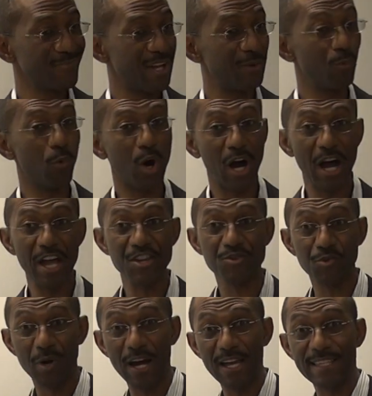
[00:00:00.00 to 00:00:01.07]
And why
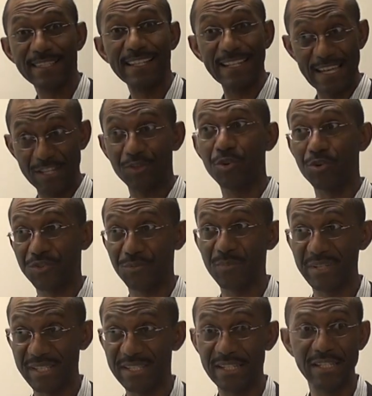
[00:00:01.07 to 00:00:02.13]
do I select those
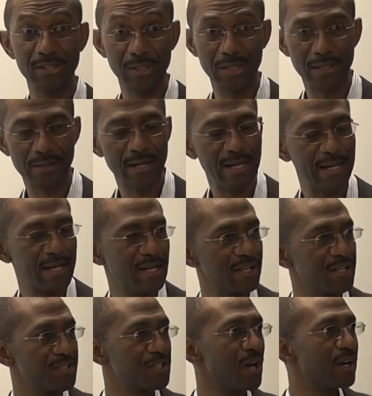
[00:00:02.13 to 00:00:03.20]
particular
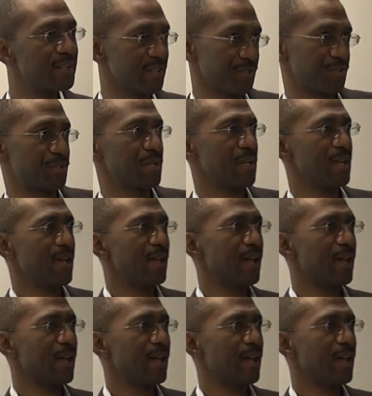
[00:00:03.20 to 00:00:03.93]
targets?